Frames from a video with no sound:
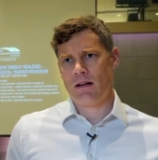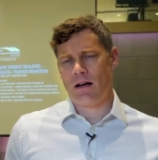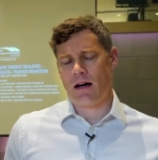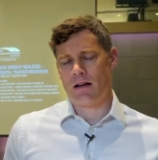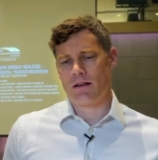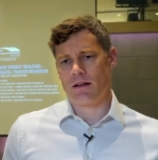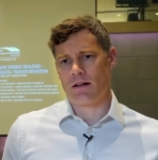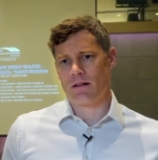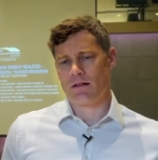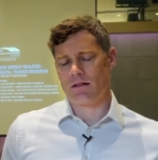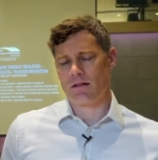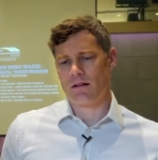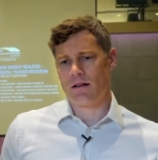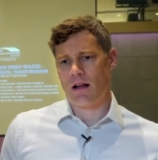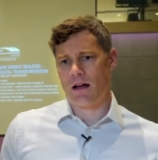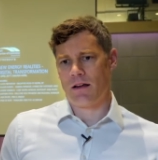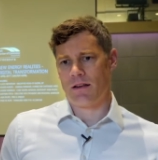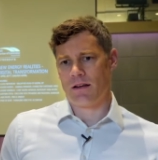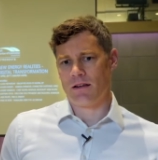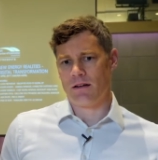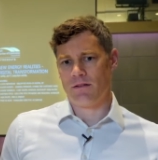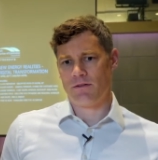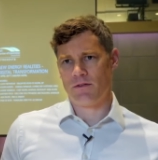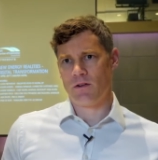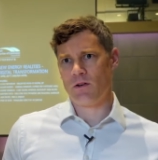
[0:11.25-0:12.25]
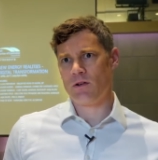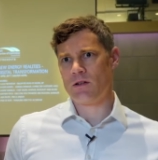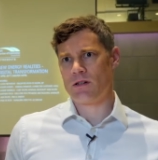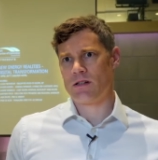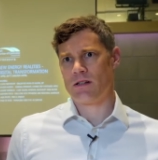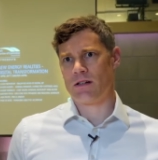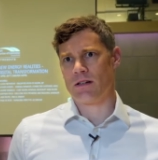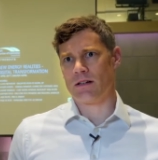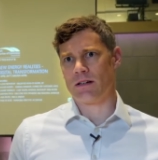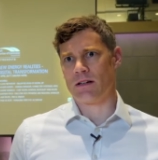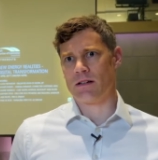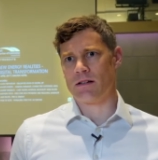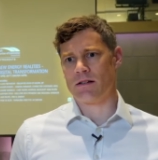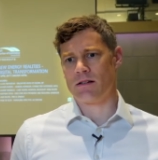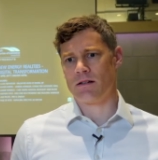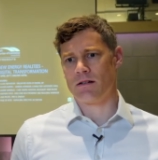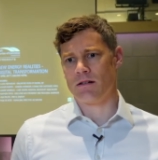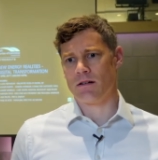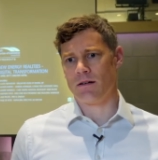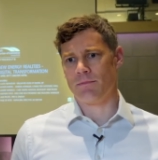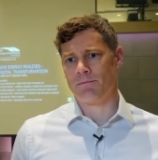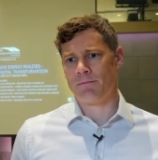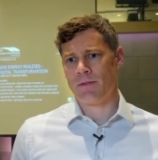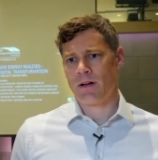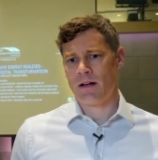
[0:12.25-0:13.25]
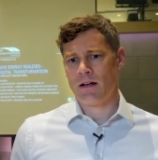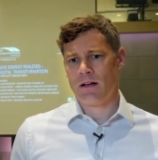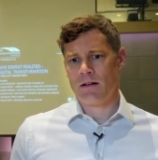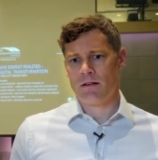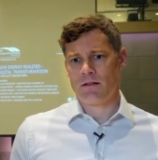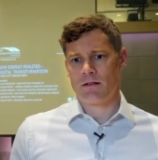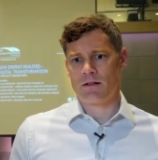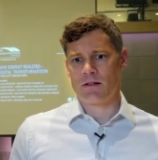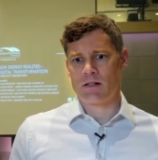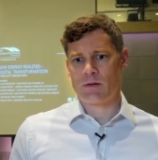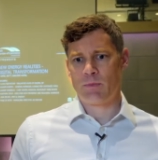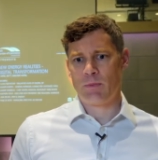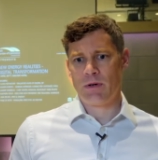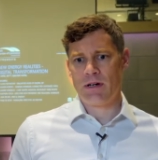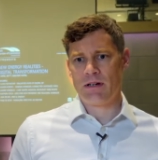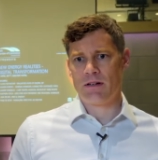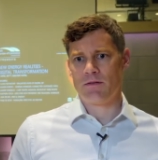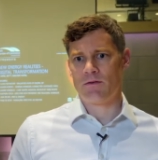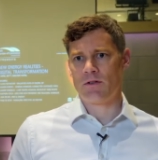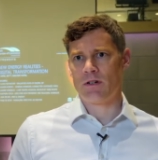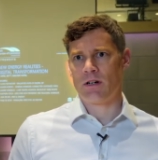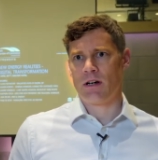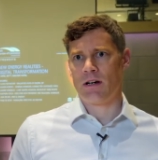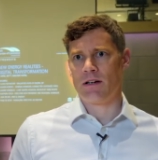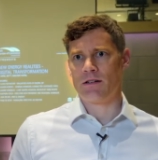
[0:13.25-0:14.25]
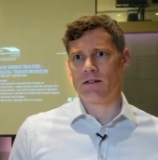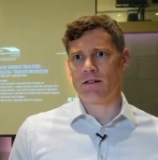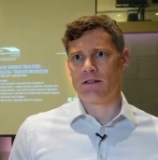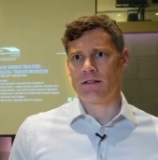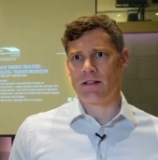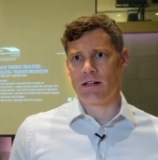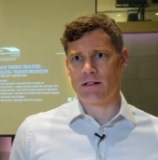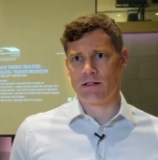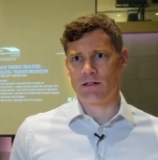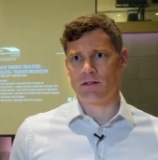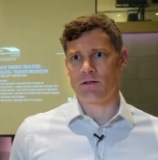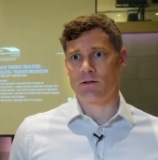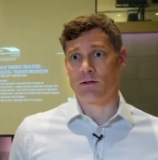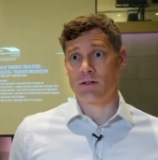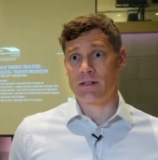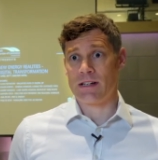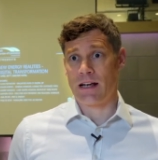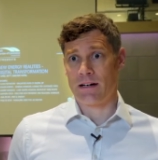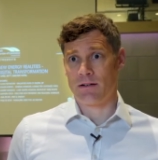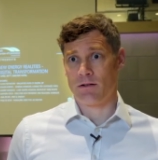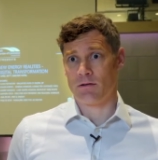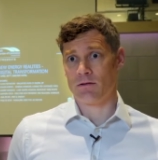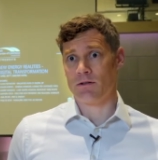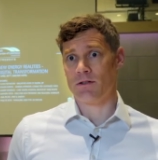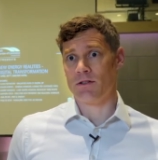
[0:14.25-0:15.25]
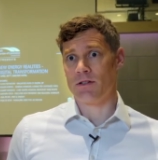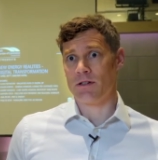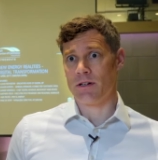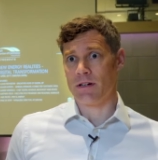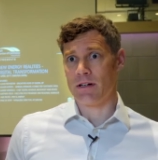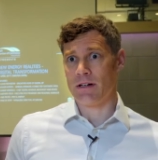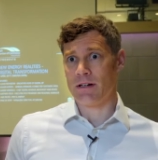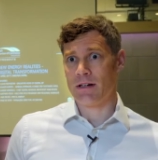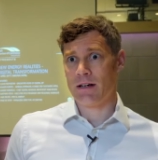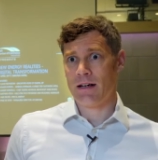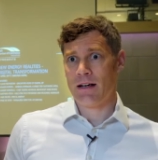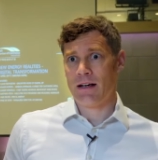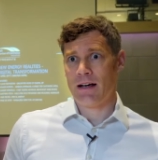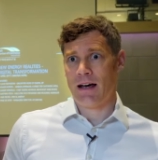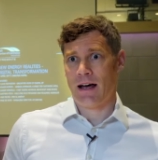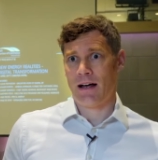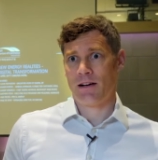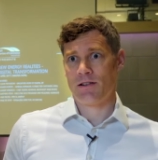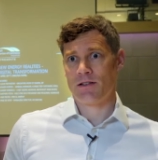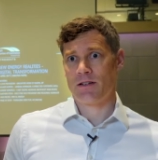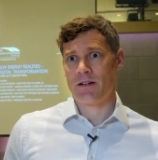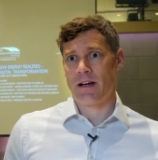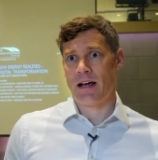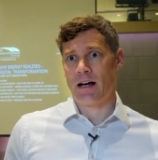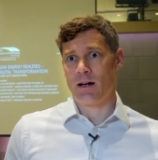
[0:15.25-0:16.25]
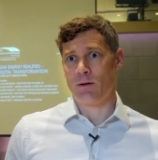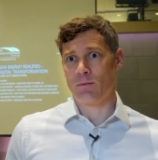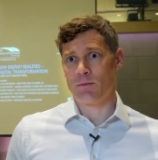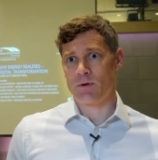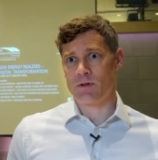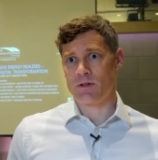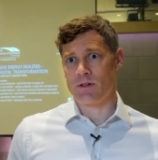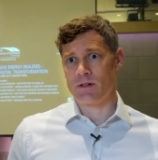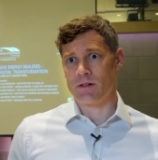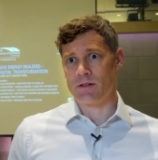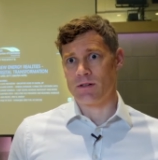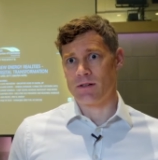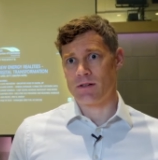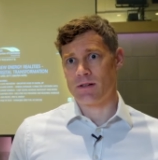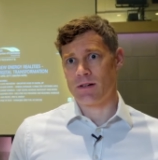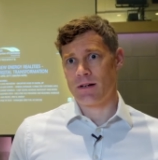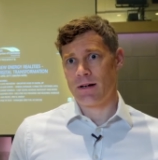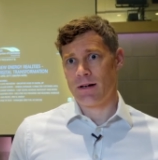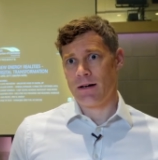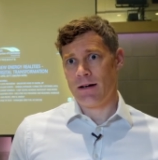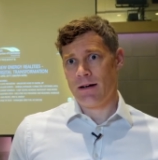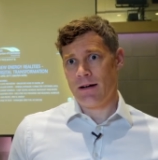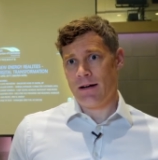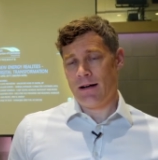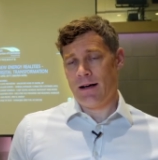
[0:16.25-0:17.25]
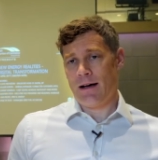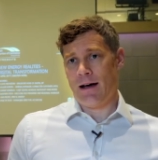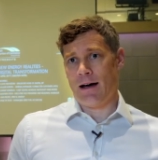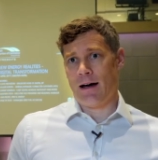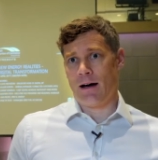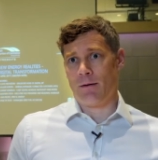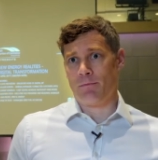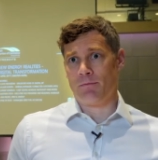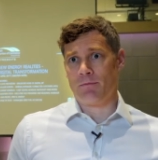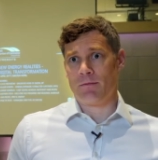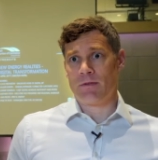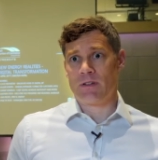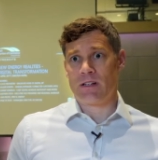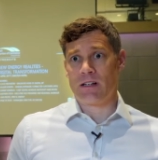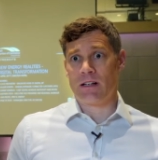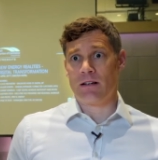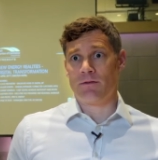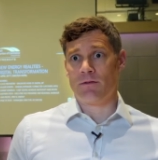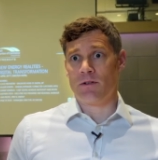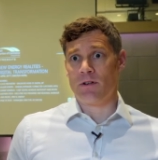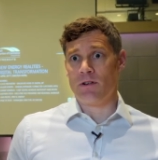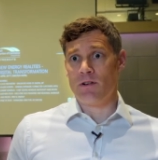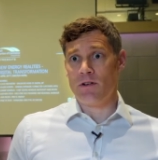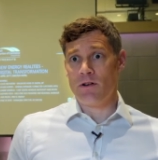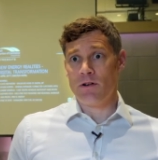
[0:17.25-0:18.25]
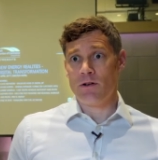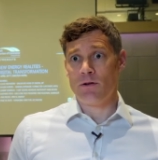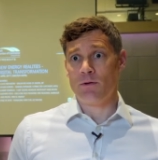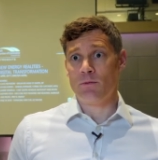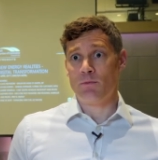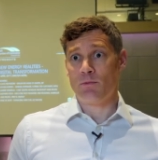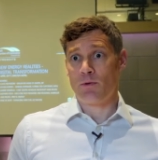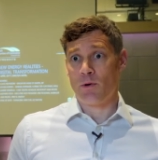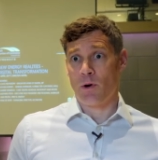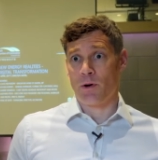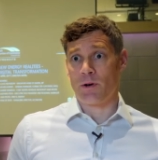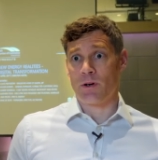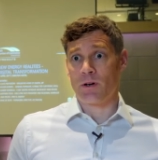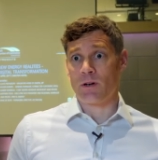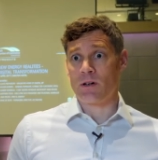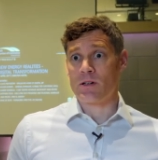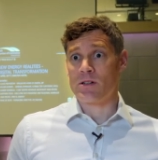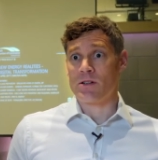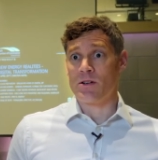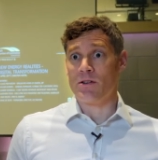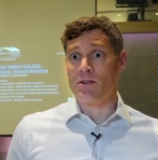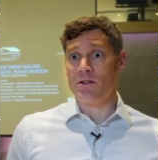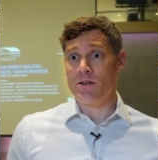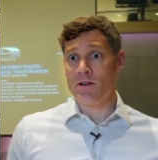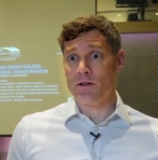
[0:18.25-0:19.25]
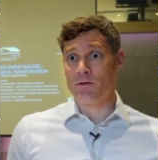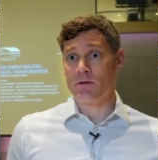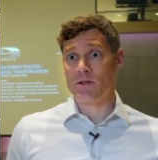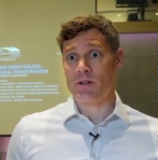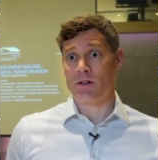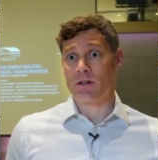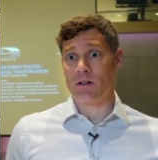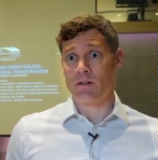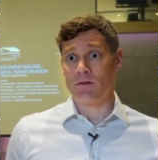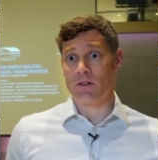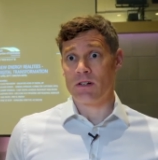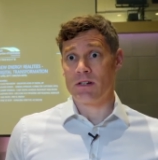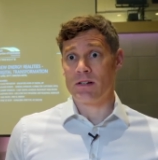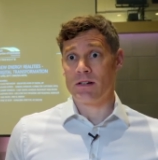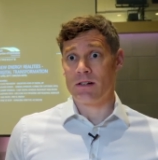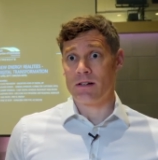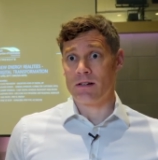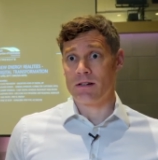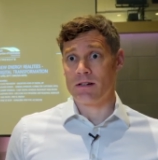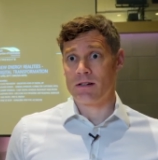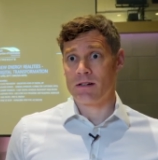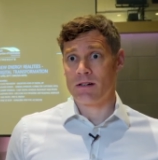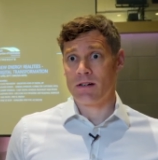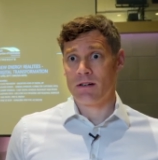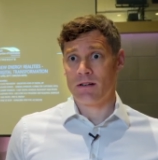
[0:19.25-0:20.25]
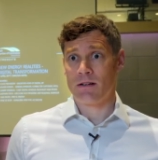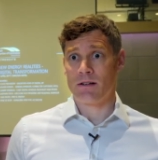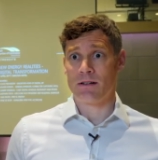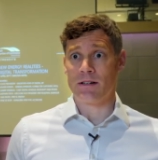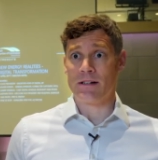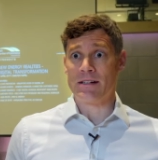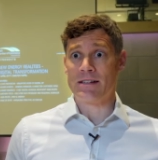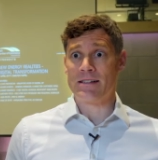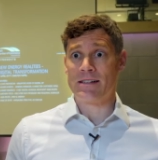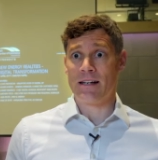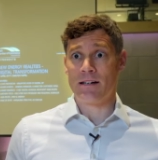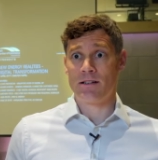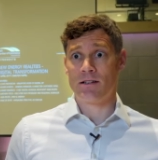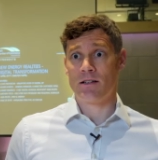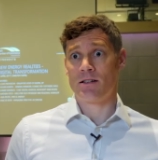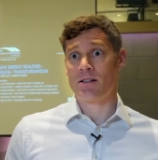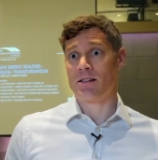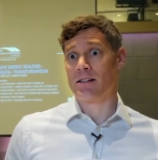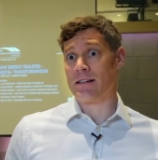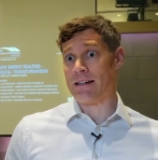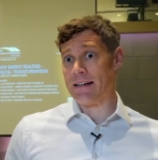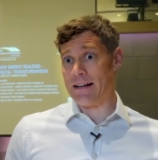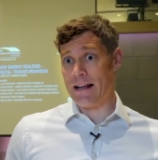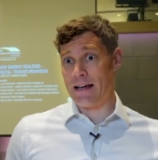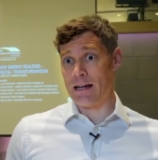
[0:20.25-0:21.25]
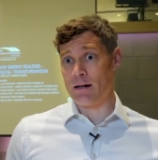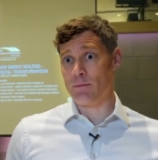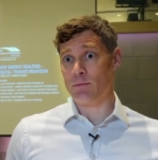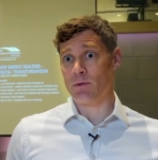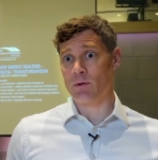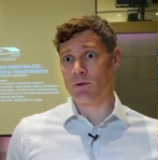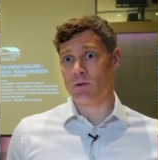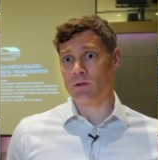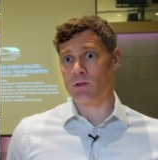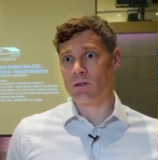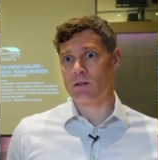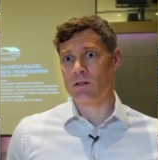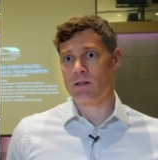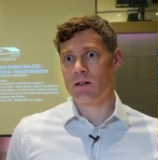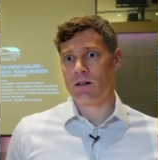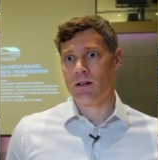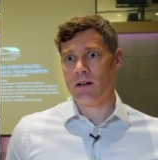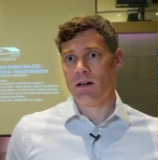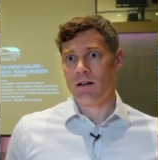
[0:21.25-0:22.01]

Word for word: I think, I think the first thing is that the speed of change in digital technology actually helps us um, deliver new products and new services that are digitally enabled